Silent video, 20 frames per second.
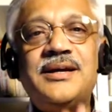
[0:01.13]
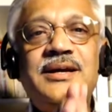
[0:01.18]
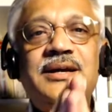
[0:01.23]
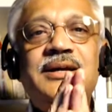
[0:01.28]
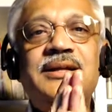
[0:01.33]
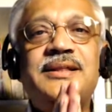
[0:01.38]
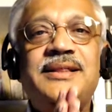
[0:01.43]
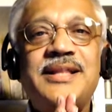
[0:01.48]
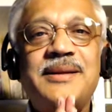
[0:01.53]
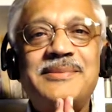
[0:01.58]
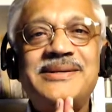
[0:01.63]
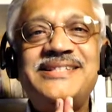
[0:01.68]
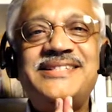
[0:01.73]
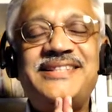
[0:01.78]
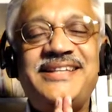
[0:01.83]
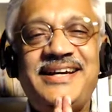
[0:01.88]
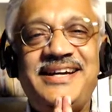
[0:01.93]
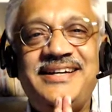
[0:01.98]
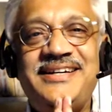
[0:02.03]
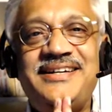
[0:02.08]
Namaste
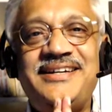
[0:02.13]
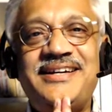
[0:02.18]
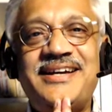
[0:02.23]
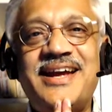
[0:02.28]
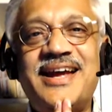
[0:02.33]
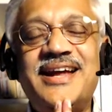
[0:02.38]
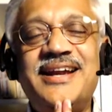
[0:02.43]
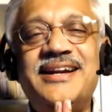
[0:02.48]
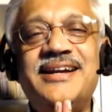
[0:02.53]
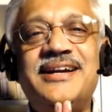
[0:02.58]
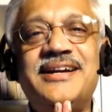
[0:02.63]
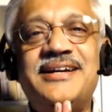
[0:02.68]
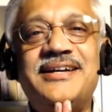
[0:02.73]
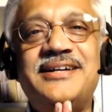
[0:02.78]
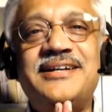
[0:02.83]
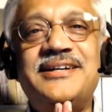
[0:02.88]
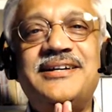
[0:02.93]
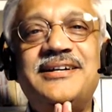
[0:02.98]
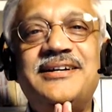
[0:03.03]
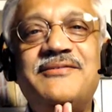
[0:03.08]
and
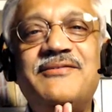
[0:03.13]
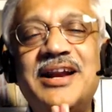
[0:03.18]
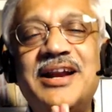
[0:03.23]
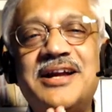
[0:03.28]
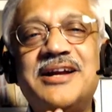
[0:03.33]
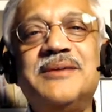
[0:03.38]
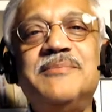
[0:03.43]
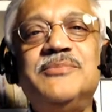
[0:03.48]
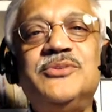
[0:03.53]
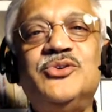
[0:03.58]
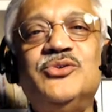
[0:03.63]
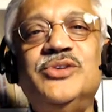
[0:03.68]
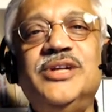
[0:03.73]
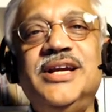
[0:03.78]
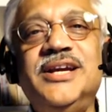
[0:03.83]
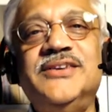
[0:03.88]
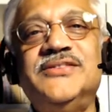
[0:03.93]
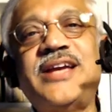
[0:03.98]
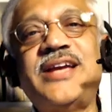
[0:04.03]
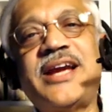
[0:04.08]
welcome to the
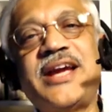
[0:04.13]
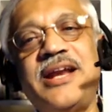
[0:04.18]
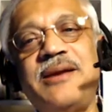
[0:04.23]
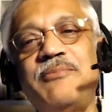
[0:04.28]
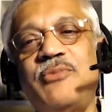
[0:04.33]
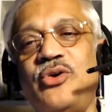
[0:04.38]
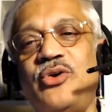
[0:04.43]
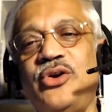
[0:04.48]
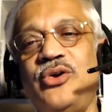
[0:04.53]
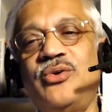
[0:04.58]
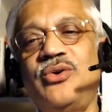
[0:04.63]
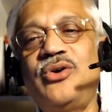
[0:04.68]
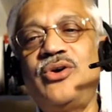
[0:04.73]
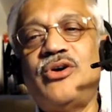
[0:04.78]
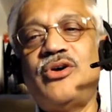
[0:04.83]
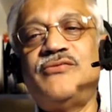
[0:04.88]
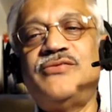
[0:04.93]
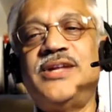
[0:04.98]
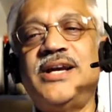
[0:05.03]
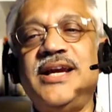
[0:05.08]
second module of
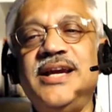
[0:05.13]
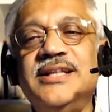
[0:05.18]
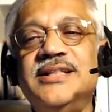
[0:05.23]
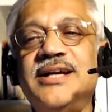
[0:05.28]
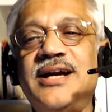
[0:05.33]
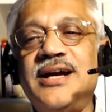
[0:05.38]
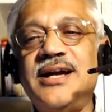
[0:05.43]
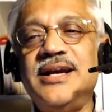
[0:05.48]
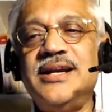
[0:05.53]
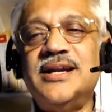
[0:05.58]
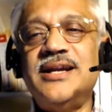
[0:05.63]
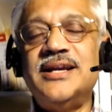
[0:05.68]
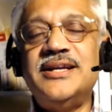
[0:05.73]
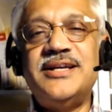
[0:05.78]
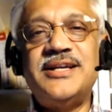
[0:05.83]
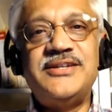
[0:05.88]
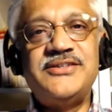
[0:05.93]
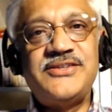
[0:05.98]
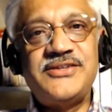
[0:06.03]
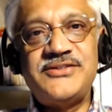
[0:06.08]
the Gita
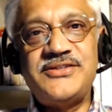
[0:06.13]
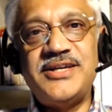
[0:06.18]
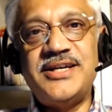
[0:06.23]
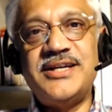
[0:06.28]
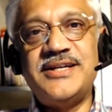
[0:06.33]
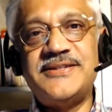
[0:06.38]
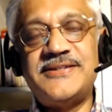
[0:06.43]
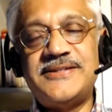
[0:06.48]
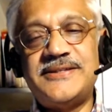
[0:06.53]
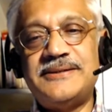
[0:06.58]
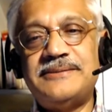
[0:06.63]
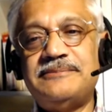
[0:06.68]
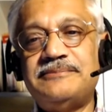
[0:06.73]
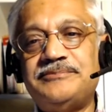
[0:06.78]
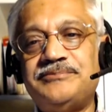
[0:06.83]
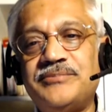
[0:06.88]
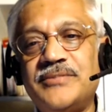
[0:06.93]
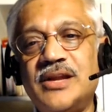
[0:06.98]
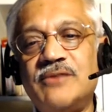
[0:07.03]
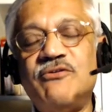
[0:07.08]
Intelligence series,
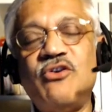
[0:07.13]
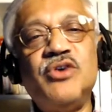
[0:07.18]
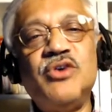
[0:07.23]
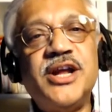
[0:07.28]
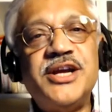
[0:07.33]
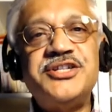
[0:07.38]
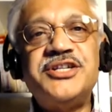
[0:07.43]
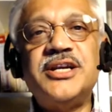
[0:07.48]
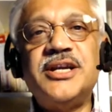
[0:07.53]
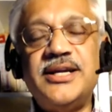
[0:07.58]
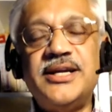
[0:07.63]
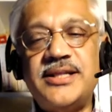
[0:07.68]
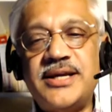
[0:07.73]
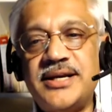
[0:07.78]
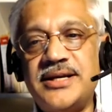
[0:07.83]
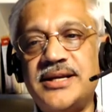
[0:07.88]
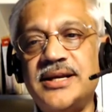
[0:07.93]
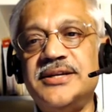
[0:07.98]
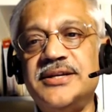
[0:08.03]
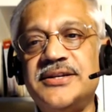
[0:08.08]
Foundation Gita
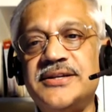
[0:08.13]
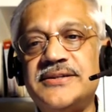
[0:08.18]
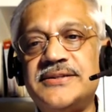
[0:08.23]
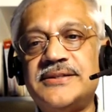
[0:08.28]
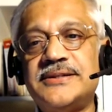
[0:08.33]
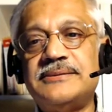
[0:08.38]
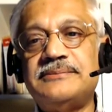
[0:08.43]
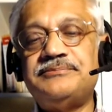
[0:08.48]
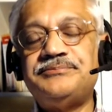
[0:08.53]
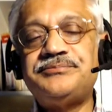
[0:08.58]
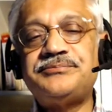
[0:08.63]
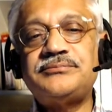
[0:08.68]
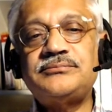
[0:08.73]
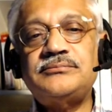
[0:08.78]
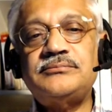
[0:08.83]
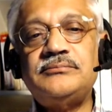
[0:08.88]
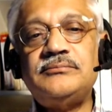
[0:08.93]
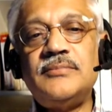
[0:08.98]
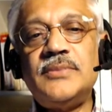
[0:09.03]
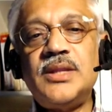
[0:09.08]
Intelligence.
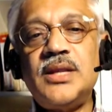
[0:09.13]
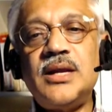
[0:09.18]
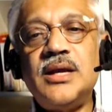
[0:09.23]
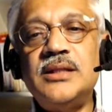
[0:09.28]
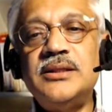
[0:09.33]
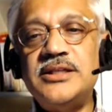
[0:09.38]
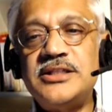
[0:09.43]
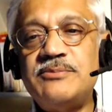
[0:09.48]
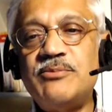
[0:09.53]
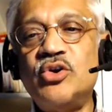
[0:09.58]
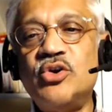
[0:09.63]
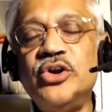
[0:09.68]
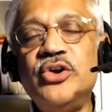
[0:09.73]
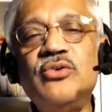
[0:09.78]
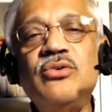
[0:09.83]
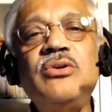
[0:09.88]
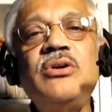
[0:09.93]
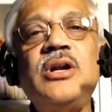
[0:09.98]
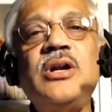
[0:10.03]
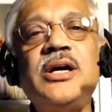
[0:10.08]
This
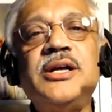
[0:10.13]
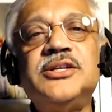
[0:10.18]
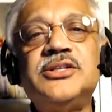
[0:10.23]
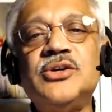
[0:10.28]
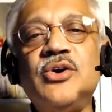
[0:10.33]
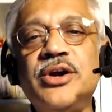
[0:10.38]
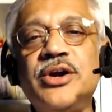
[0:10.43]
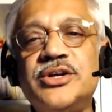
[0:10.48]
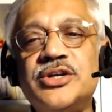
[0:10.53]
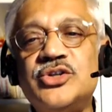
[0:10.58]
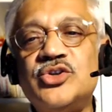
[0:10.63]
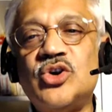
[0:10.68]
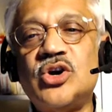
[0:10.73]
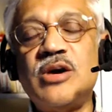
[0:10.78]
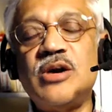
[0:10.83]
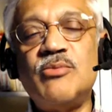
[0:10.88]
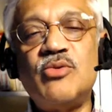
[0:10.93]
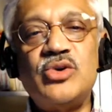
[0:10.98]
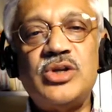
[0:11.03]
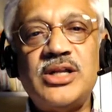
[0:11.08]
module is going to talk
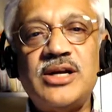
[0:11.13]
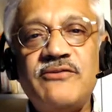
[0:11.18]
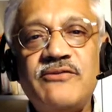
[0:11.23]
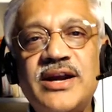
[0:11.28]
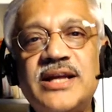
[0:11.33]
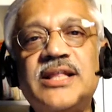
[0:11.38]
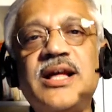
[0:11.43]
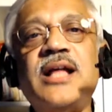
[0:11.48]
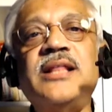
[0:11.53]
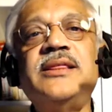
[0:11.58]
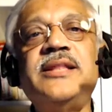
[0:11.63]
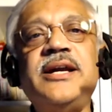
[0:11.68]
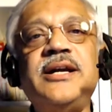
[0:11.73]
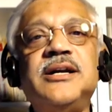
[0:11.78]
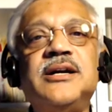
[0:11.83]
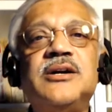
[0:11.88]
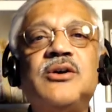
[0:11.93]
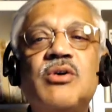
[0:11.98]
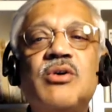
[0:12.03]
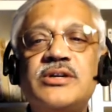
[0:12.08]
about the Vedantic
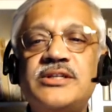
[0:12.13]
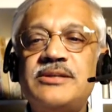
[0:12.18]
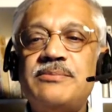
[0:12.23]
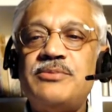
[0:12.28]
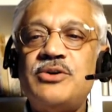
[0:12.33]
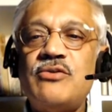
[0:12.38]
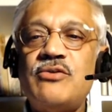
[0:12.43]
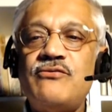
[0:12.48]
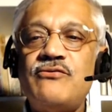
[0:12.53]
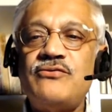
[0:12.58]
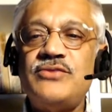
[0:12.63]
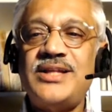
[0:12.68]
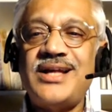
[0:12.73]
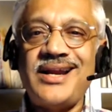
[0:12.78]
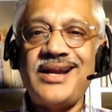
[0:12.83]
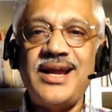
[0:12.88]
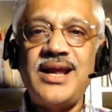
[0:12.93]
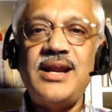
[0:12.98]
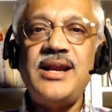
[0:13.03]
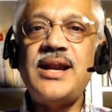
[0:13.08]
concept of the real
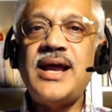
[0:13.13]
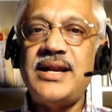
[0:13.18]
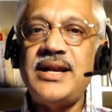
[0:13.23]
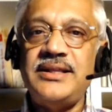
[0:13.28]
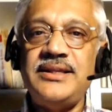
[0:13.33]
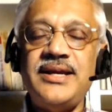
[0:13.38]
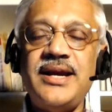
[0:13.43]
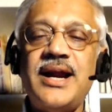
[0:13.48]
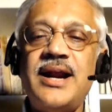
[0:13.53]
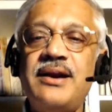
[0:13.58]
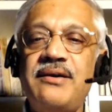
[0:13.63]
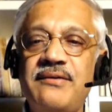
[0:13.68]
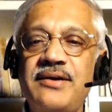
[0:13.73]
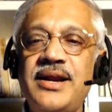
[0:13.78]
and the unreal.